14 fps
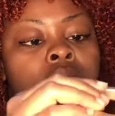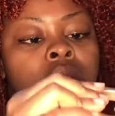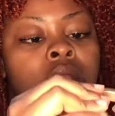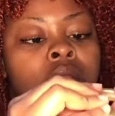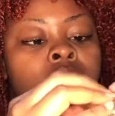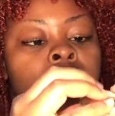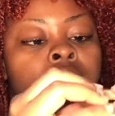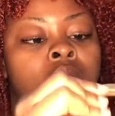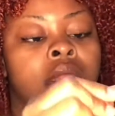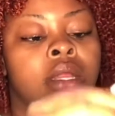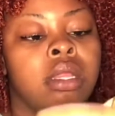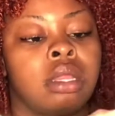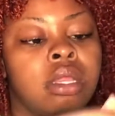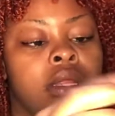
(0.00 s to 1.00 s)
in the descriptions
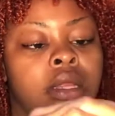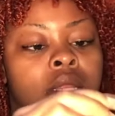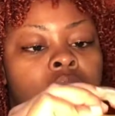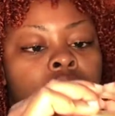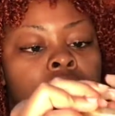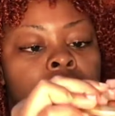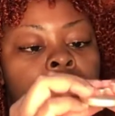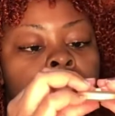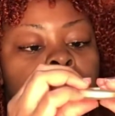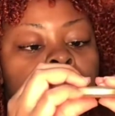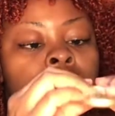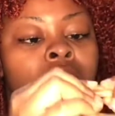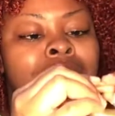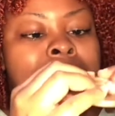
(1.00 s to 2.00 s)
box as far as a
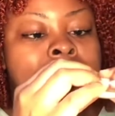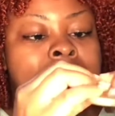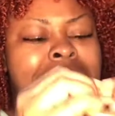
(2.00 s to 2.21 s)
link,